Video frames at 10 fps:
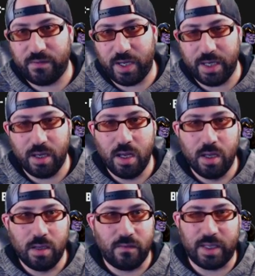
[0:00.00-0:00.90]
fight
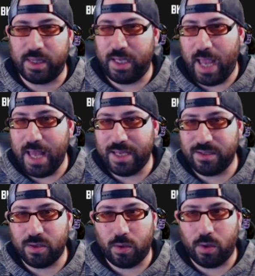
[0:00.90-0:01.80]
like the
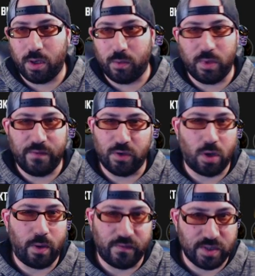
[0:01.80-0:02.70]
end, or if you're
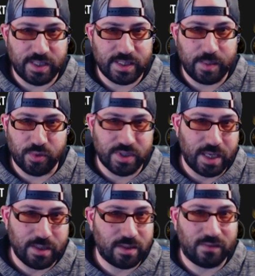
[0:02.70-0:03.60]
going for
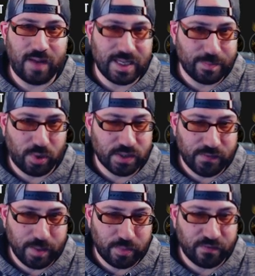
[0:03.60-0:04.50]
60%, the last boss
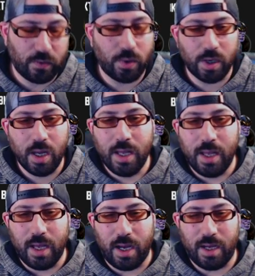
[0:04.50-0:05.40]
fight before,
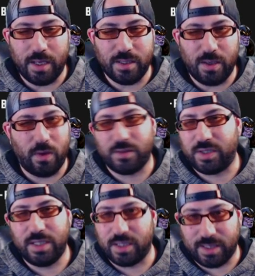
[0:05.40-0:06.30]
or else
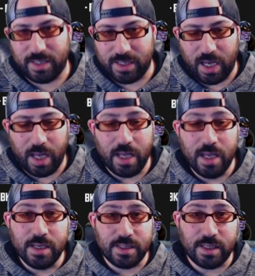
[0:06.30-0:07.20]
he's just going to die.
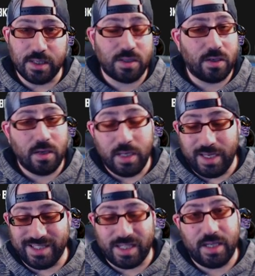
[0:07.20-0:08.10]
Sinister,
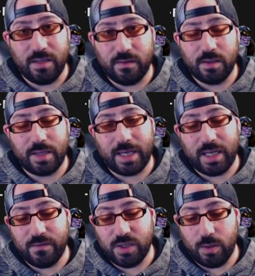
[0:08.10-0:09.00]
he's a healer that
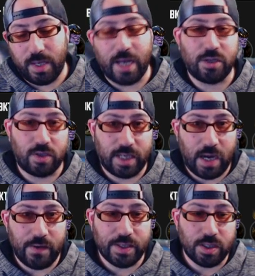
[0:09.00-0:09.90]
gives you an extra
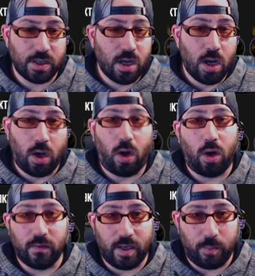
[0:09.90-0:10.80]
character, all
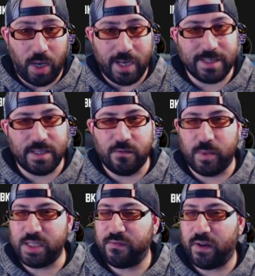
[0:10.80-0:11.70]
around positive, but
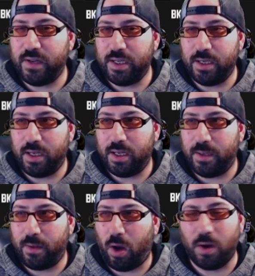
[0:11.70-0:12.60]
he's very
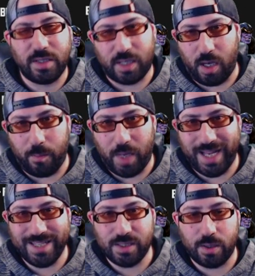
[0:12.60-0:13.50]
hard to come
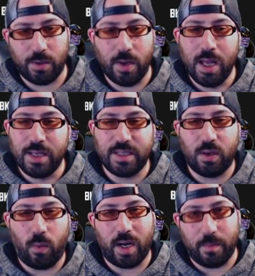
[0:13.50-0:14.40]
by, so
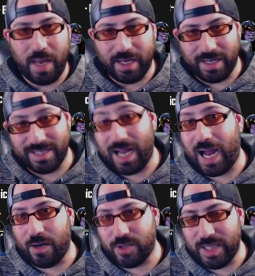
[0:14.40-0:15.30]
didn't want to make an
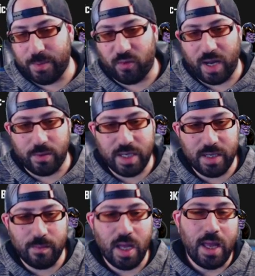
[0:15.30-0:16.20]
entire team around
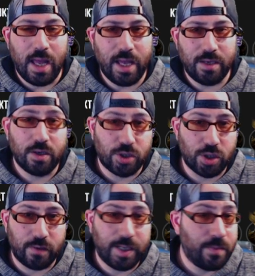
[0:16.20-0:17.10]
him. And
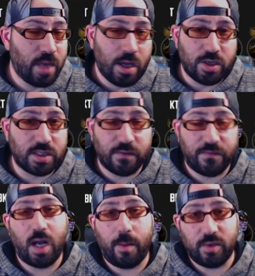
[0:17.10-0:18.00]
Shuri, just a
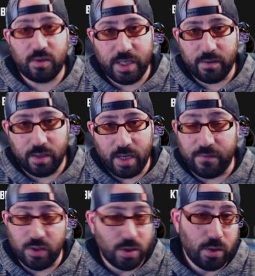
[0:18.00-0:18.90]
phenomenal healer. And
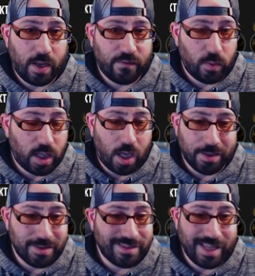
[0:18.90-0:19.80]
if you do have the
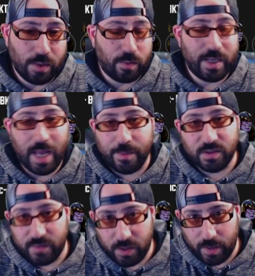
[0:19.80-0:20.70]
Wakandans, they will be
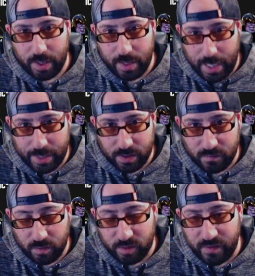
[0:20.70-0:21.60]
absolutely great at the
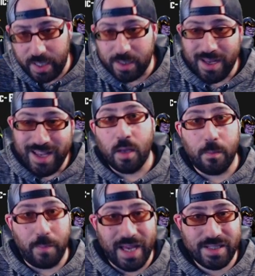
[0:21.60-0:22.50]
global lane.
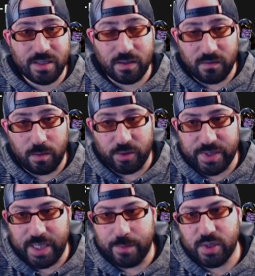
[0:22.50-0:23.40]
Best global
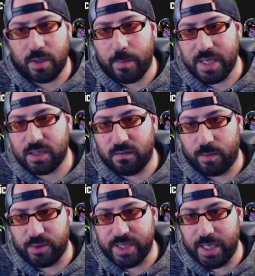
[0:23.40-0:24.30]
team. So the best
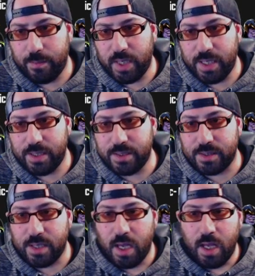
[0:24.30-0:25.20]
global team is,